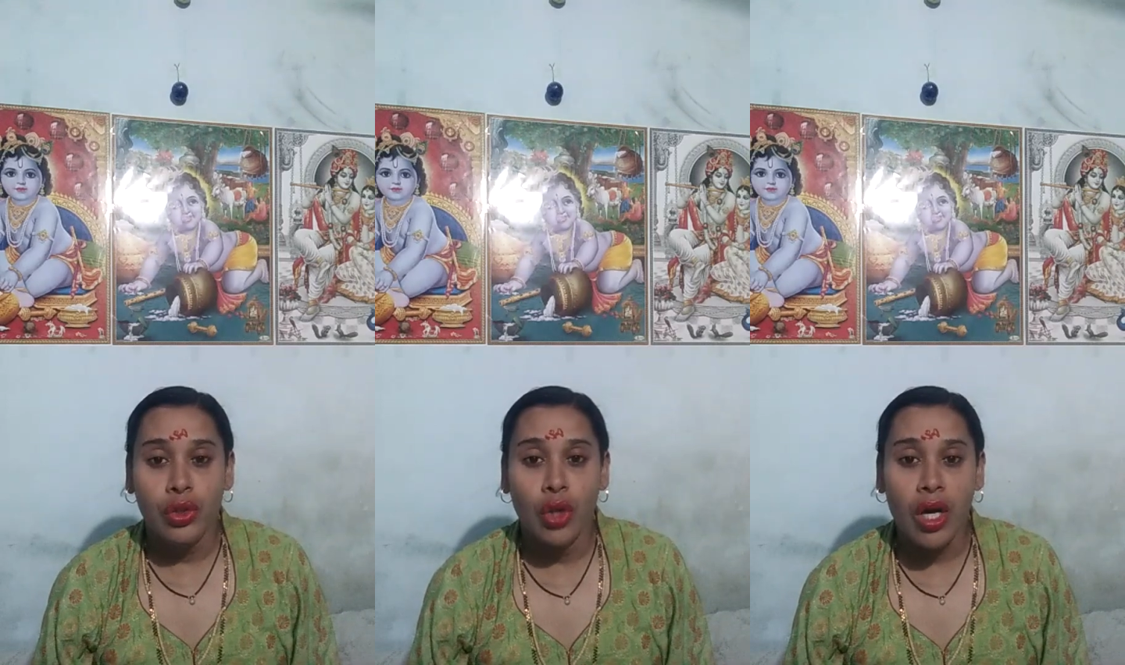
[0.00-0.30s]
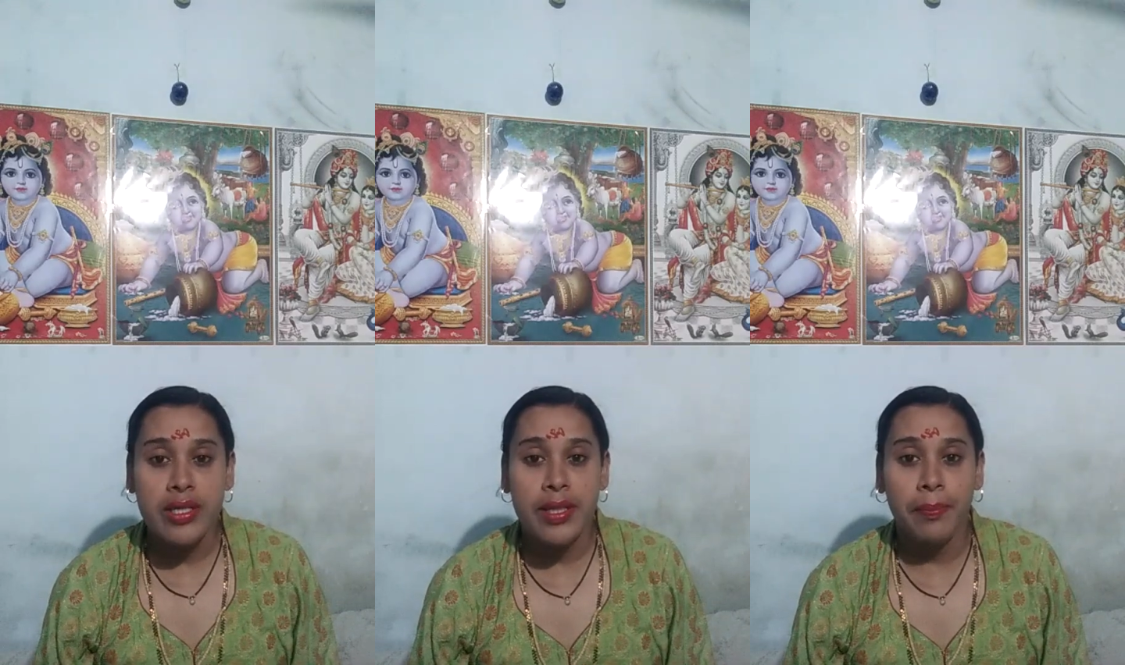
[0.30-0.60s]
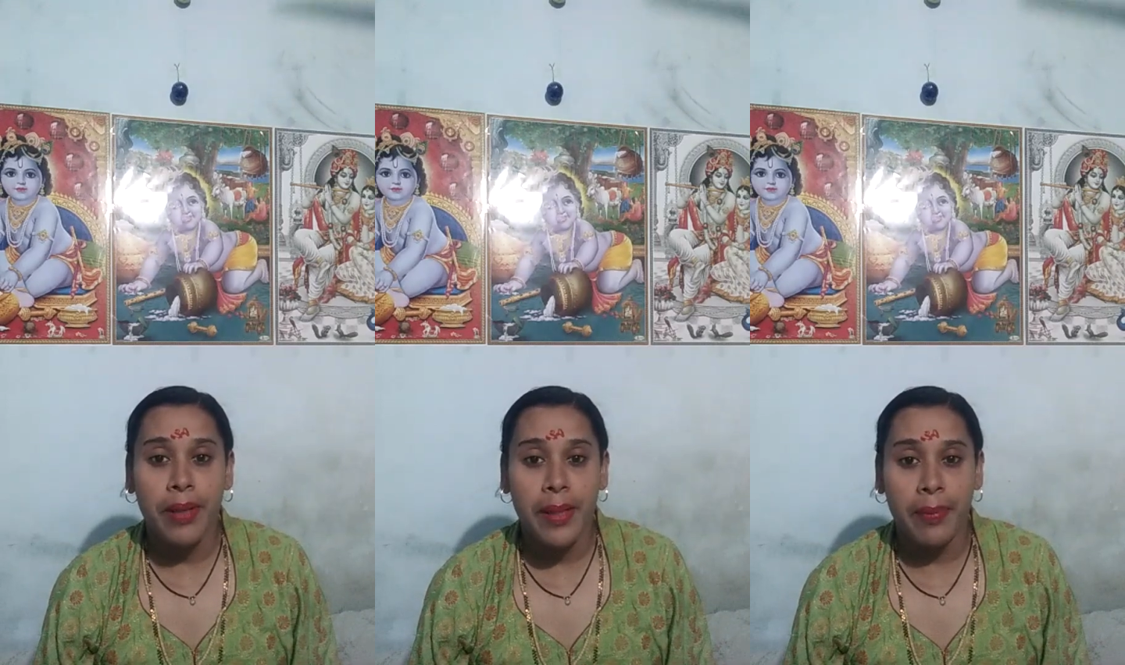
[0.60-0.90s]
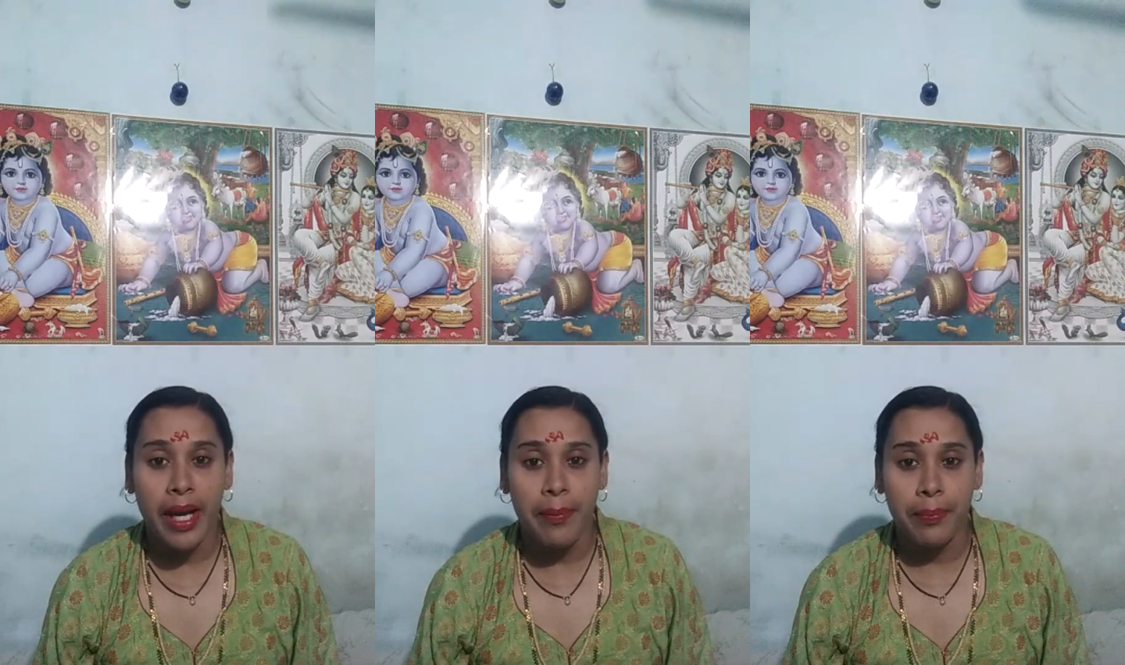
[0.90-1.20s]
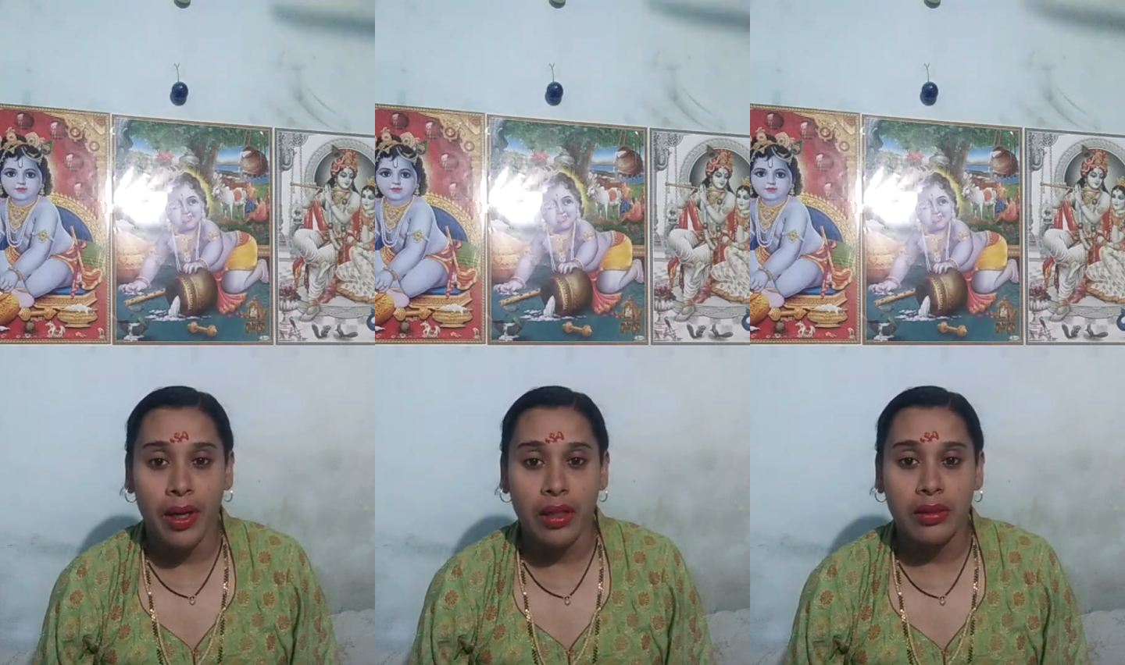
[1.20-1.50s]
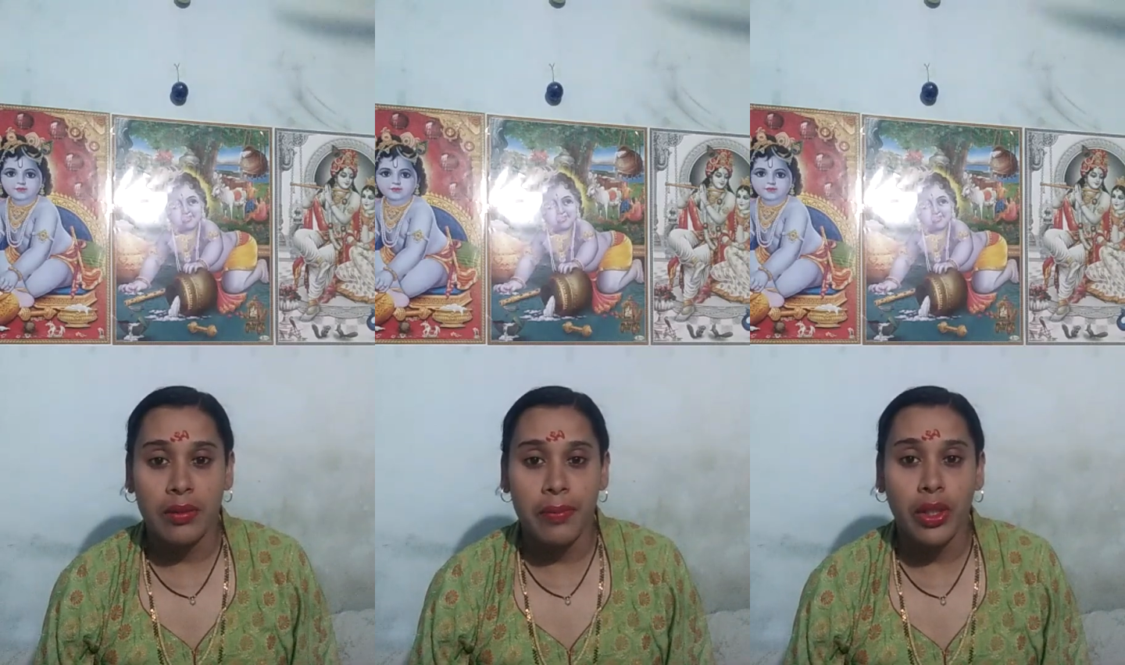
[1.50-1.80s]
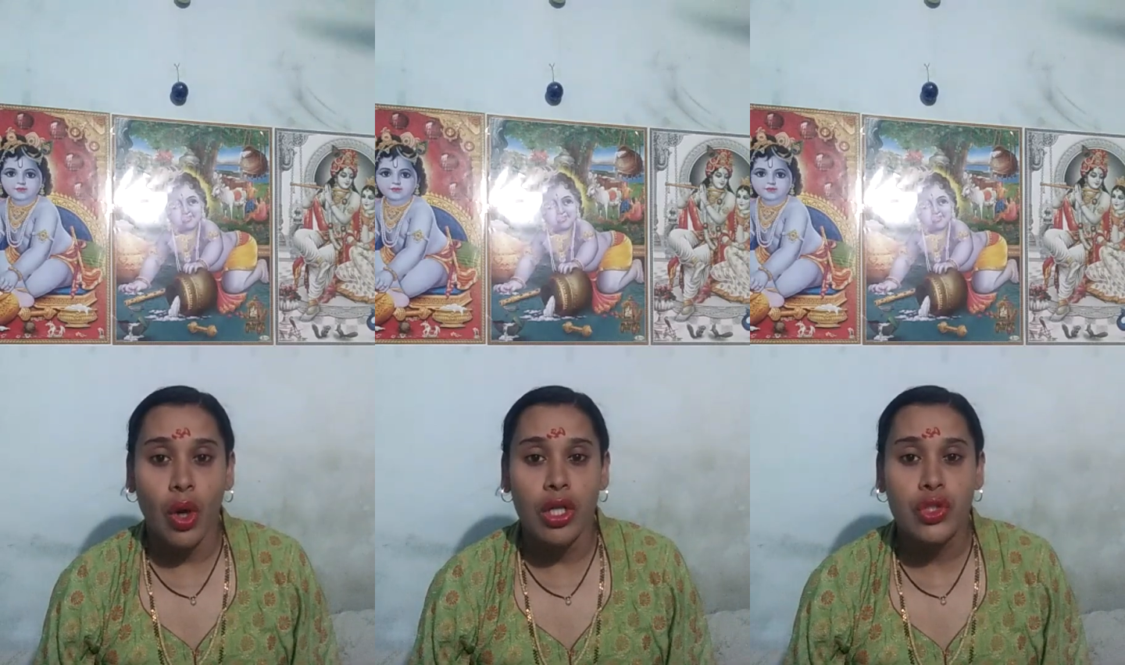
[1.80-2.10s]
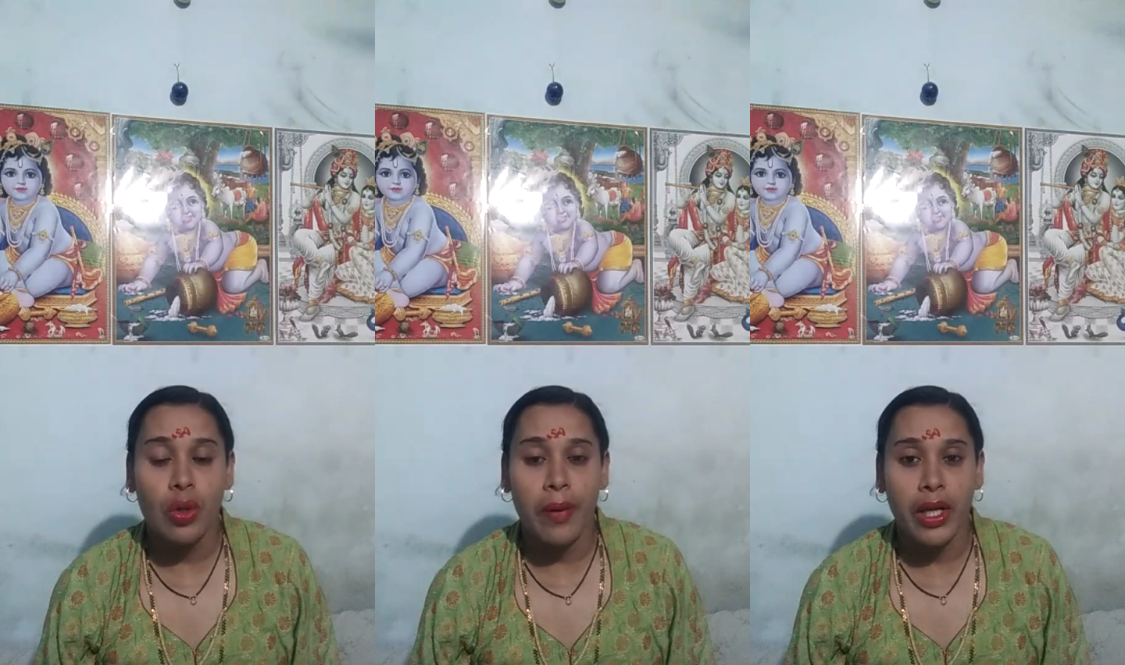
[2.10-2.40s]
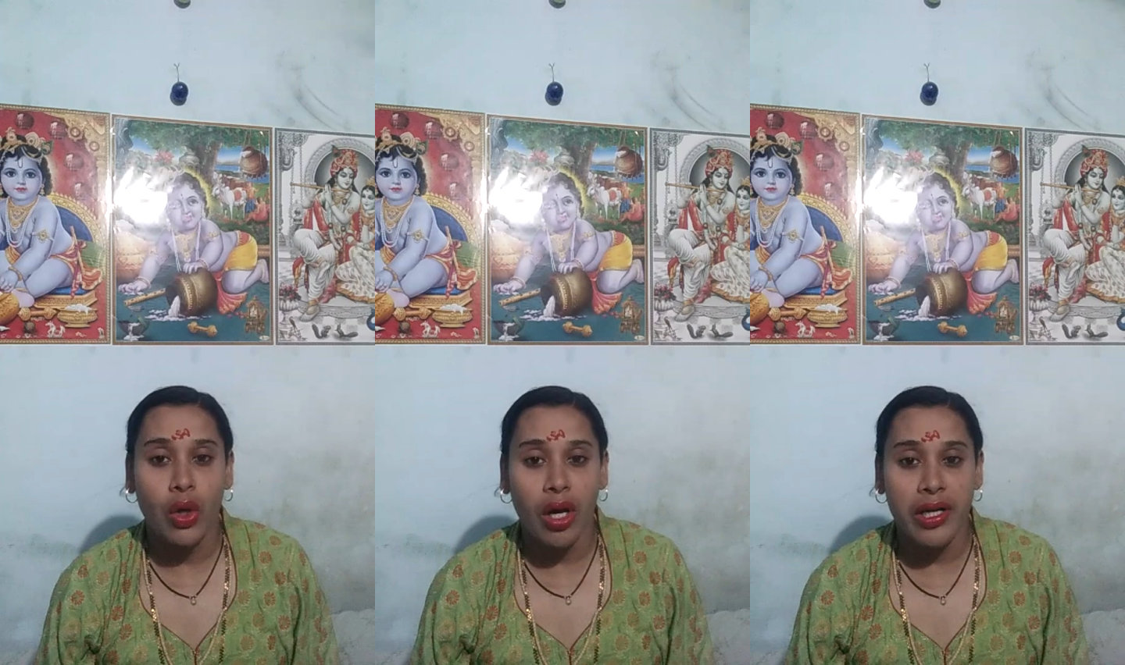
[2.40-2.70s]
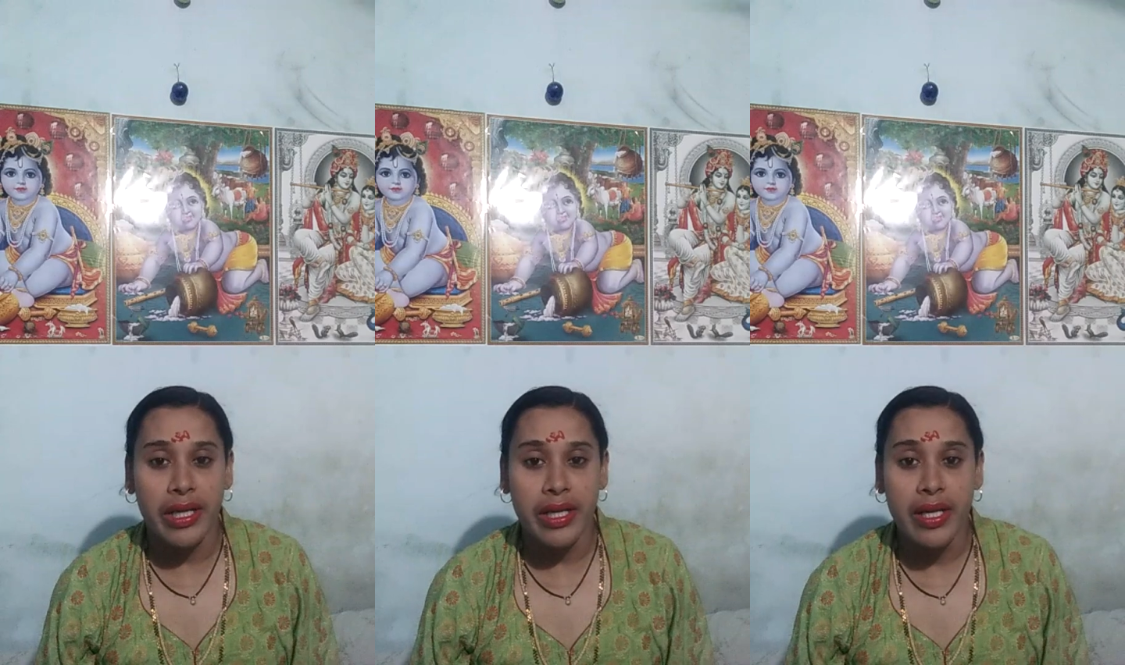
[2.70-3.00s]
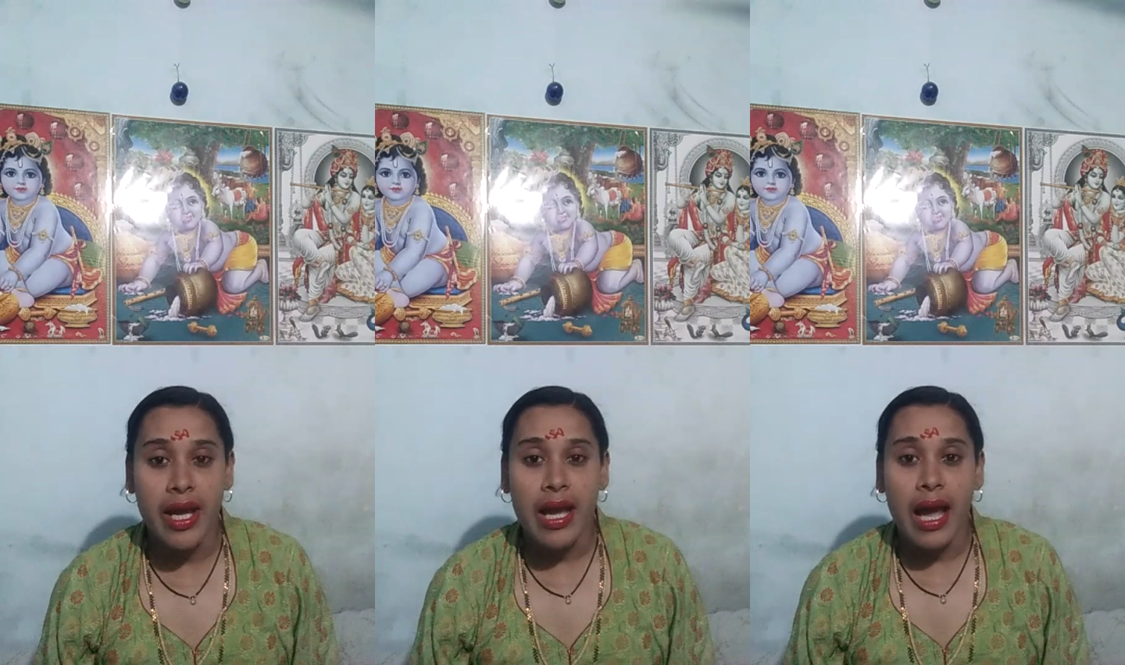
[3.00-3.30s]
not simply by birth but also by quality,